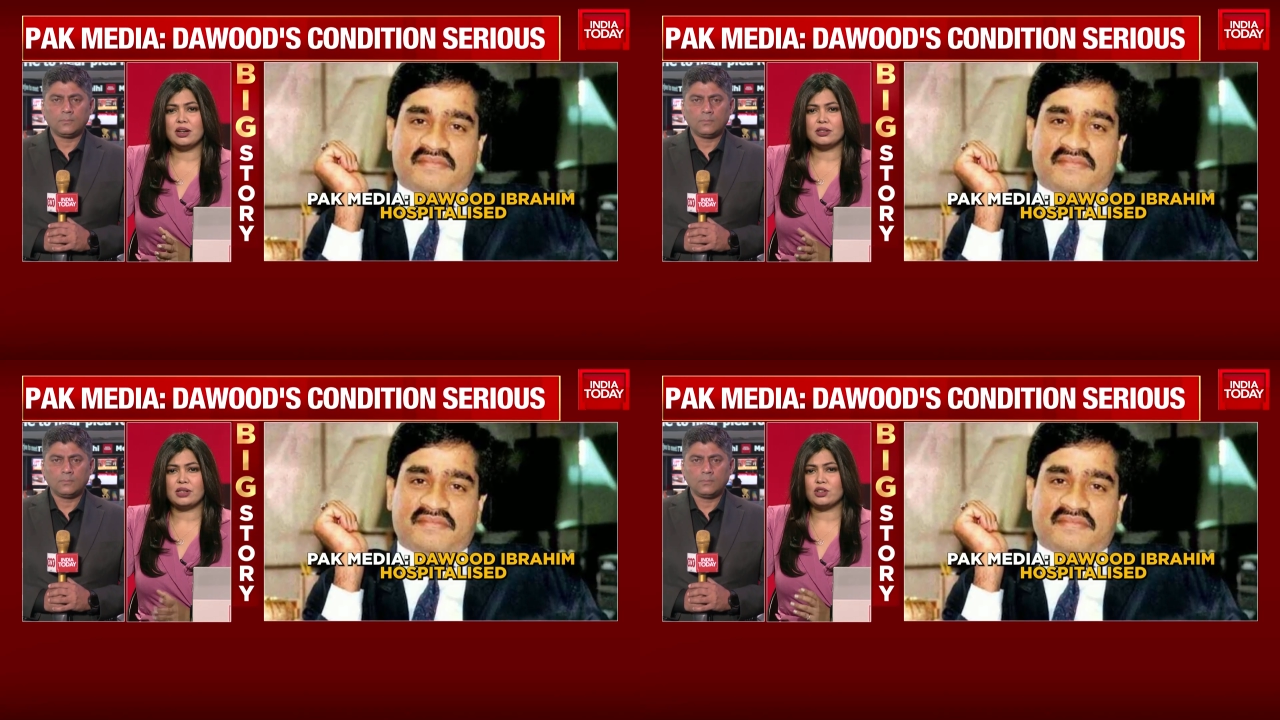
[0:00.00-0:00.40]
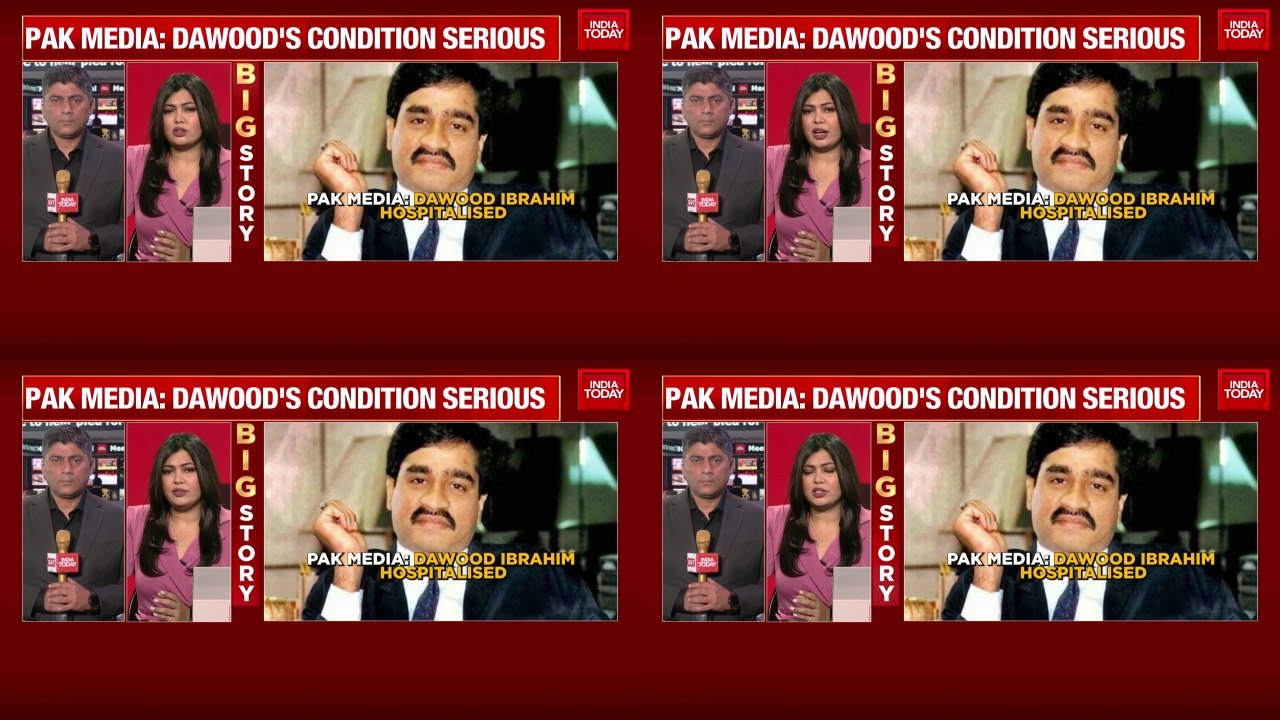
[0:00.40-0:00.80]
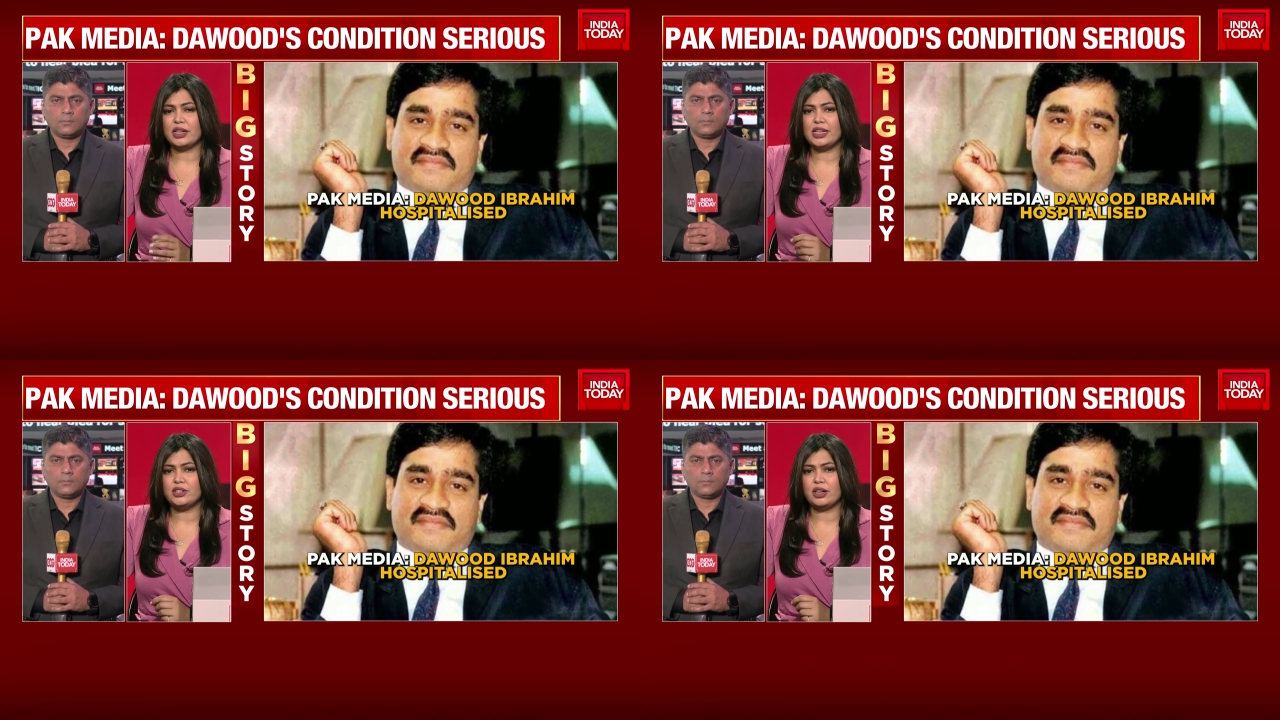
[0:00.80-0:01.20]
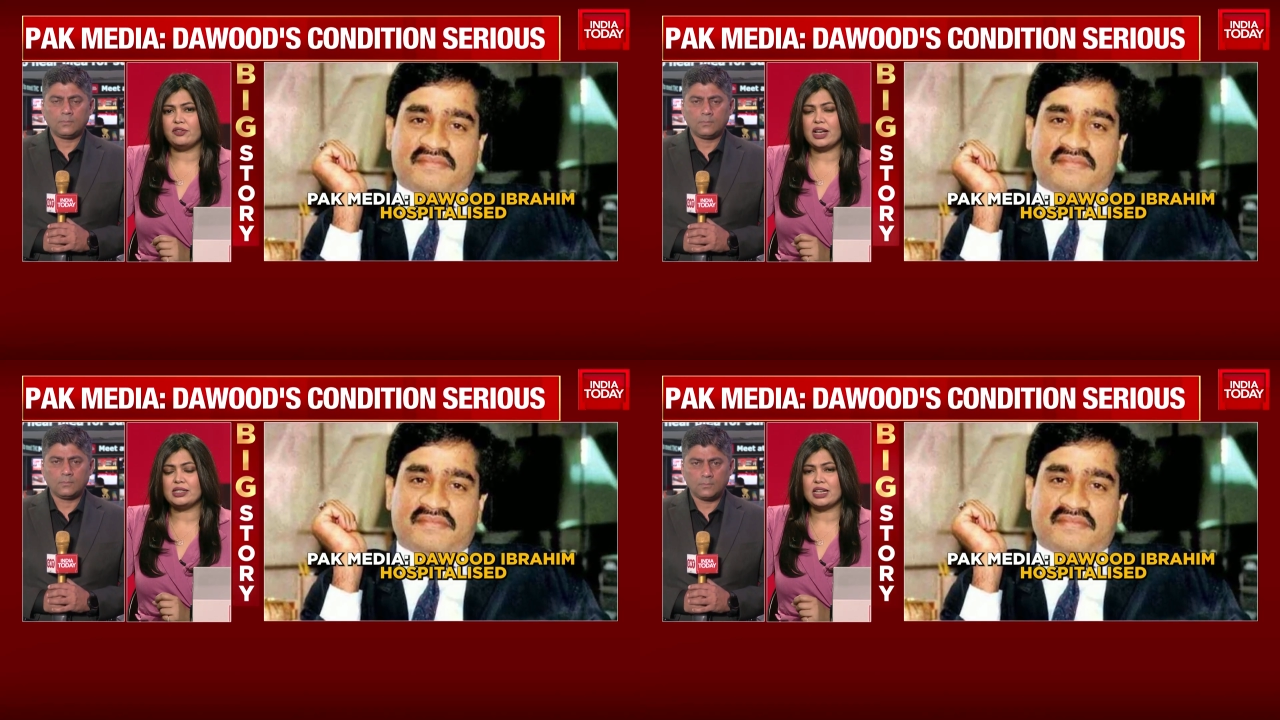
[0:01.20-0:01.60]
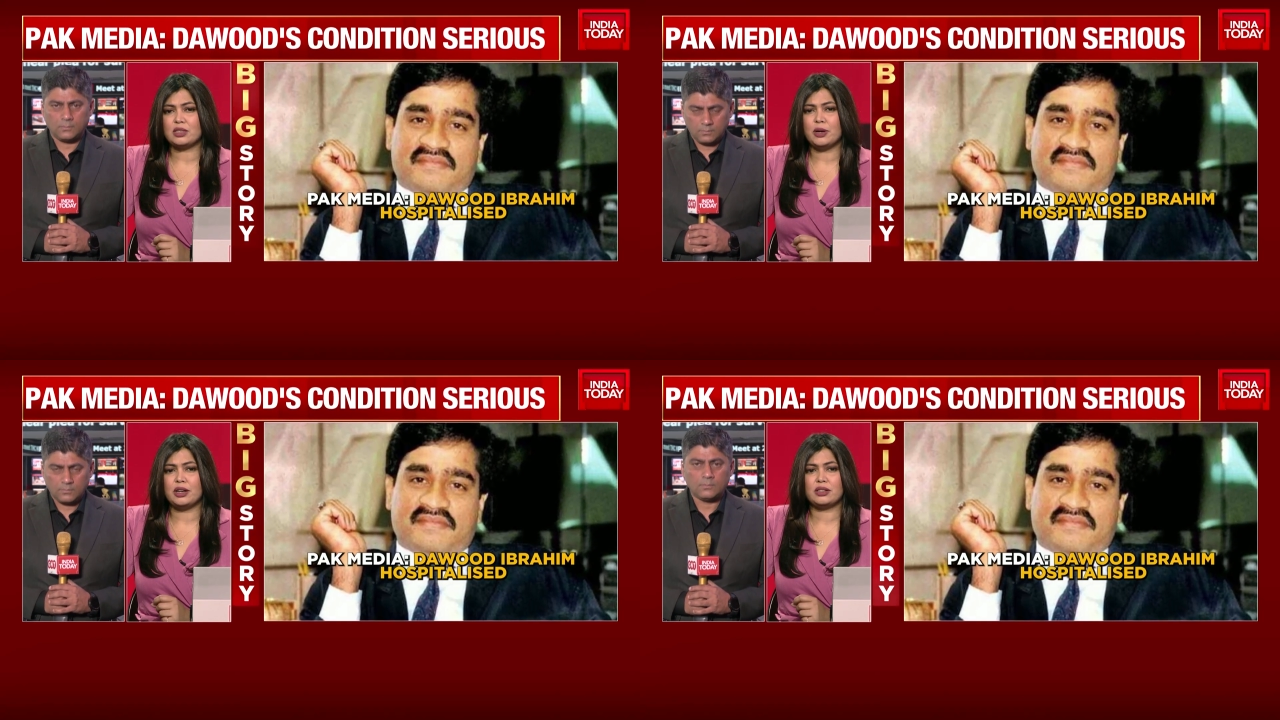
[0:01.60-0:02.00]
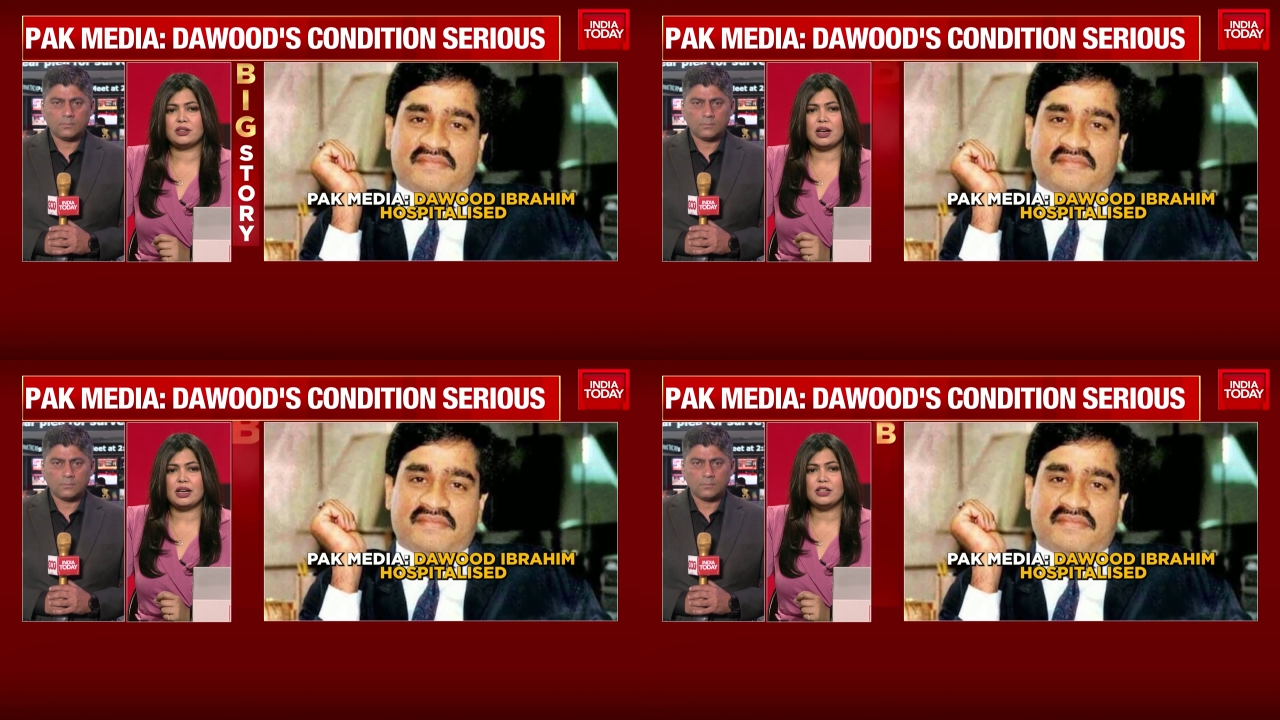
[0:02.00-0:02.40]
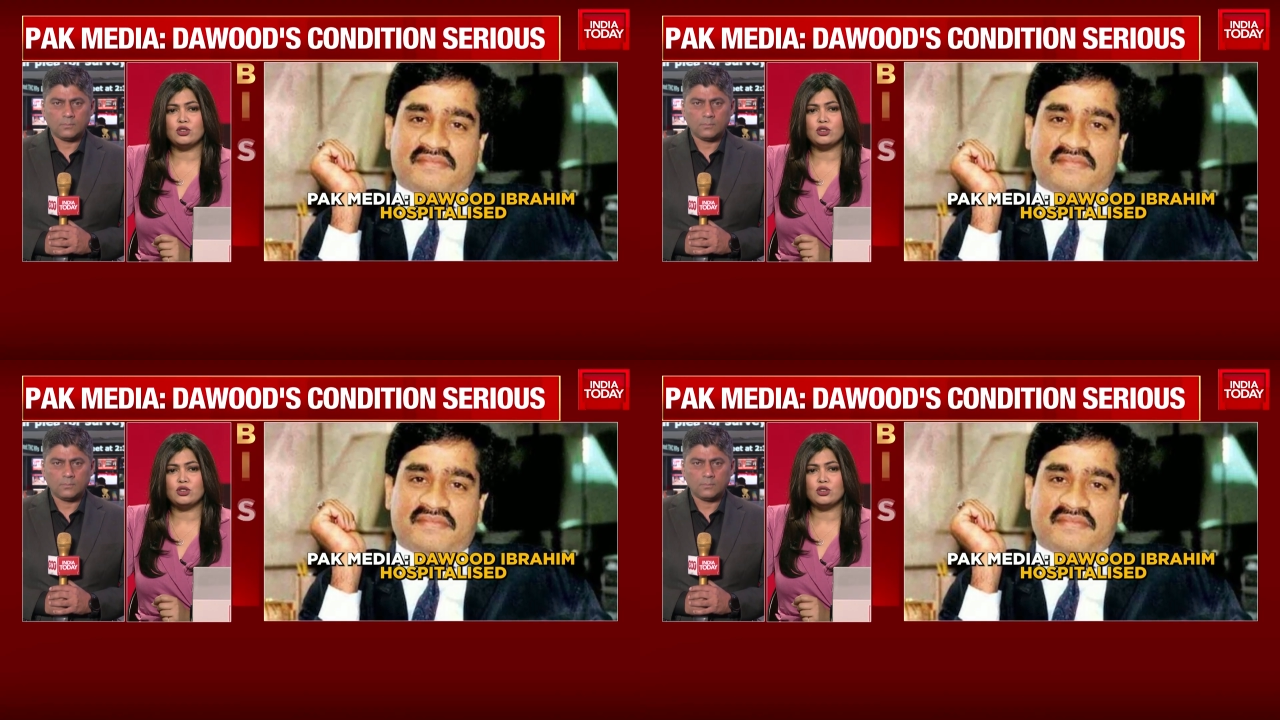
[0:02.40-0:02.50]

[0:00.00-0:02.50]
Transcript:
Speaker 1: Sachdev, strategic affairs expert, is